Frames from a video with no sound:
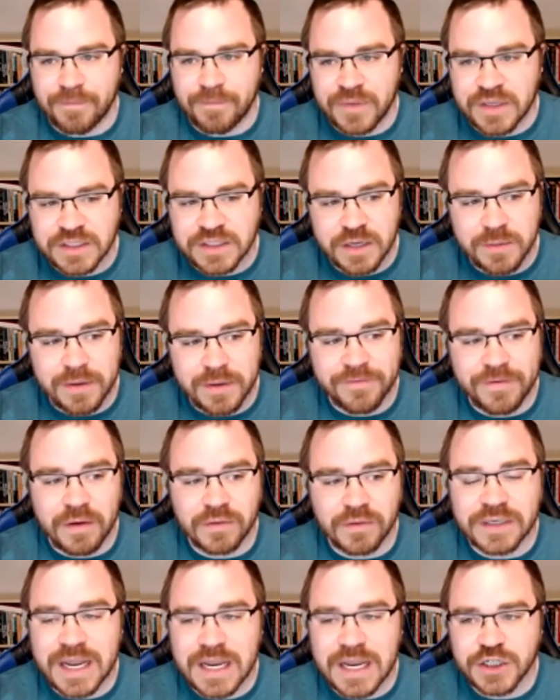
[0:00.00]
this is going to be a
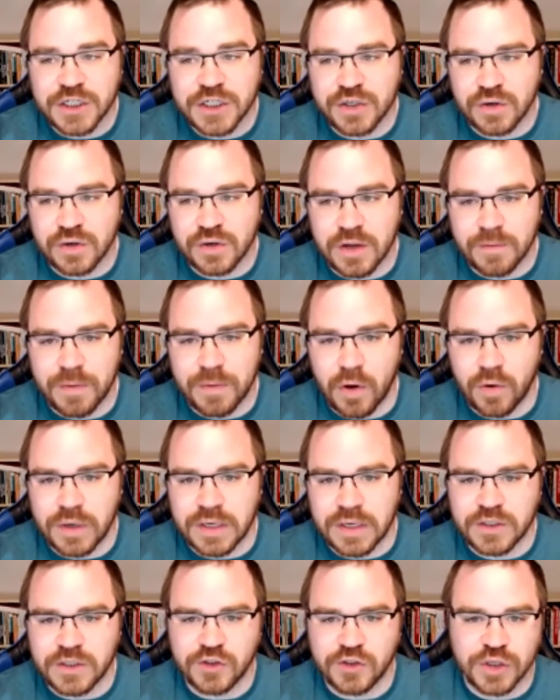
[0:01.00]
foundational
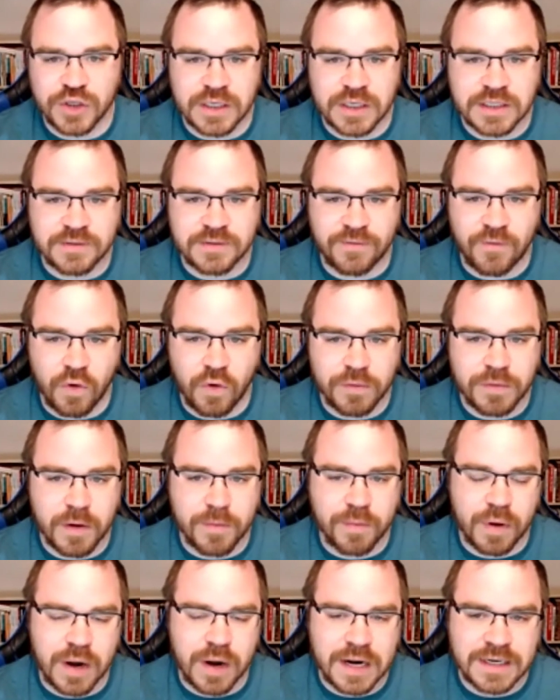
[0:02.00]
component to transform your
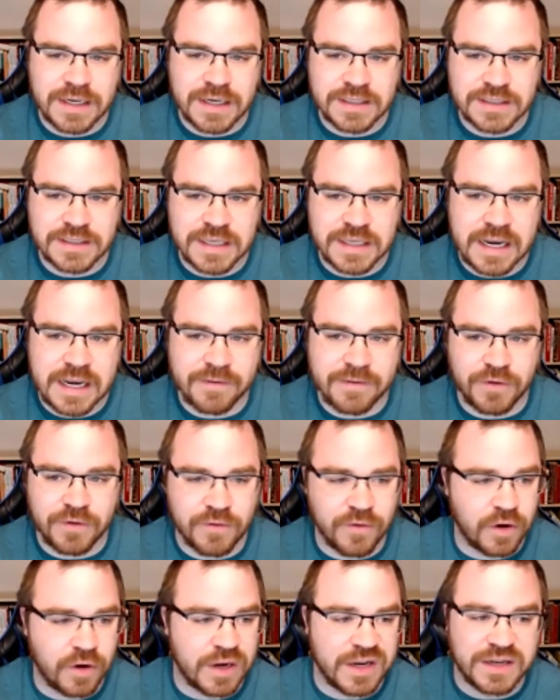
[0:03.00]
practice. And if
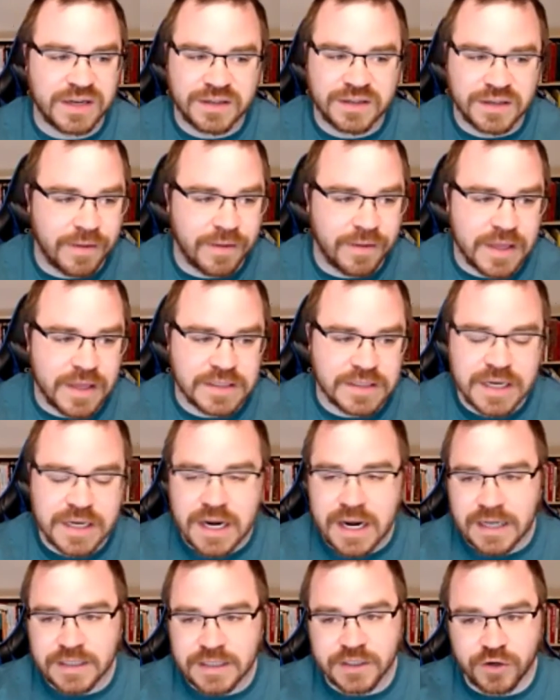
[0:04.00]
you've already done this,
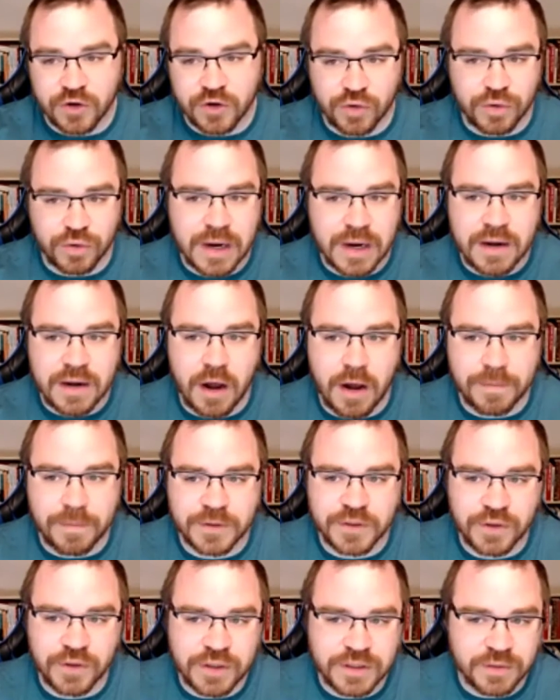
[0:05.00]
it's a great
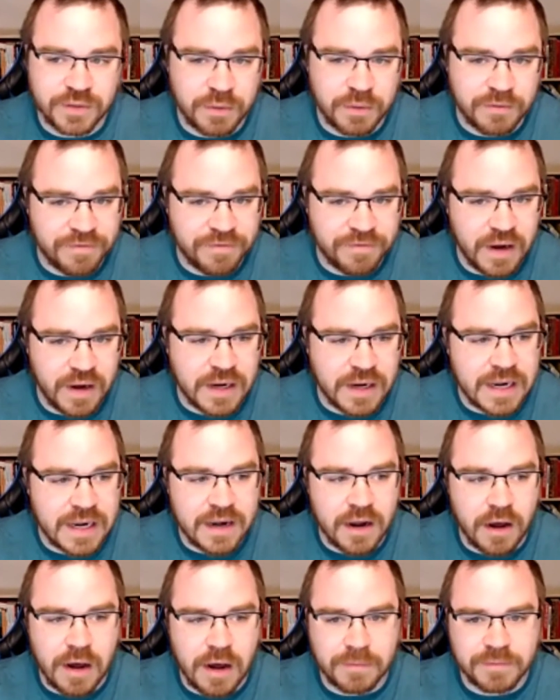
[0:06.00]
opportunity to refine
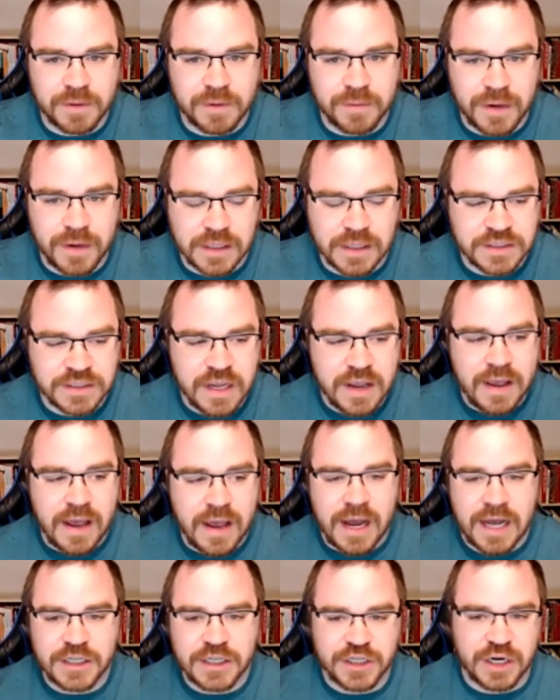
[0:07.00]
and optimize.
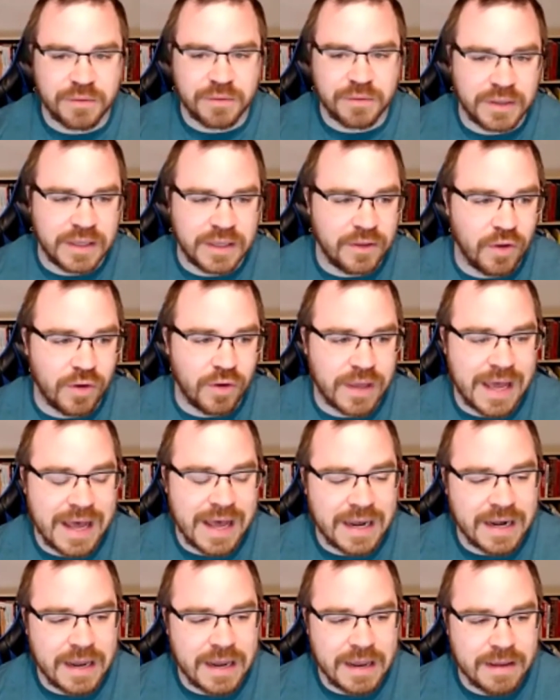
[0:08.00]
I generally look
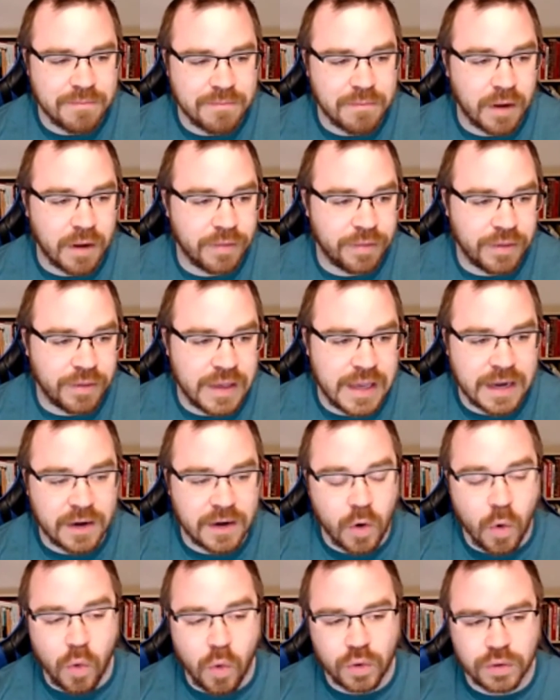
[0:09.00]
at a monthly
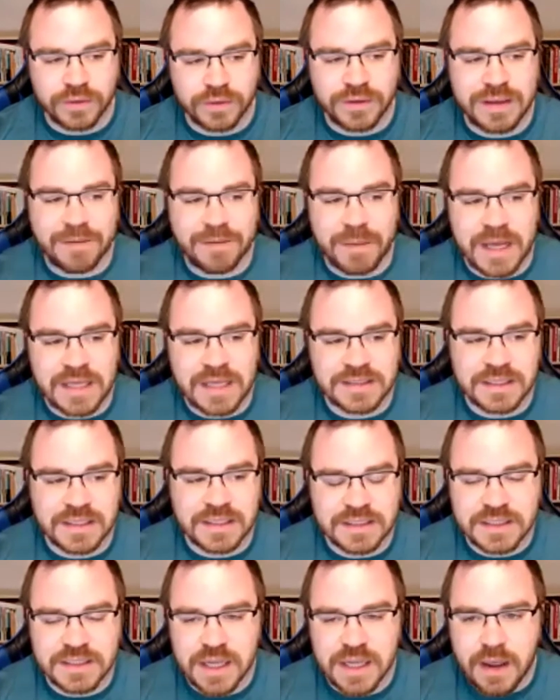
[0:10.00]
and quarterly
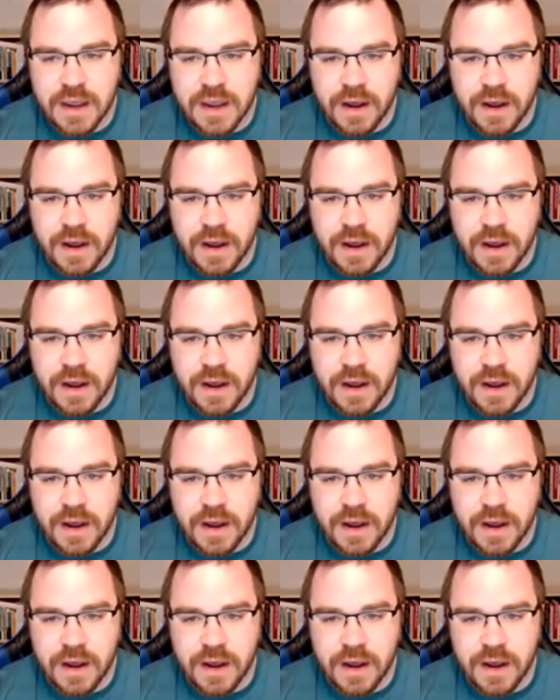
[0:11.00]
basis,